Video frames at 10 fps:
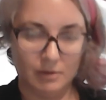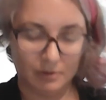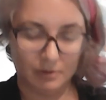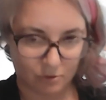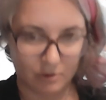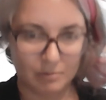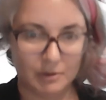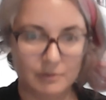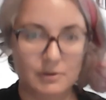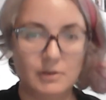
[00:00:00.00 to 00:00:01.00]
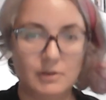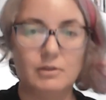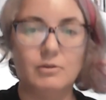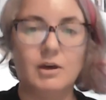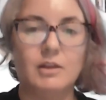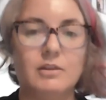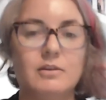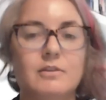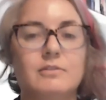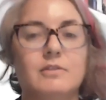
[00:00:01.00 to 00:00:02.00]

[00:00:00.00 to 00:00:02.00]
destroyed Palestinian localities,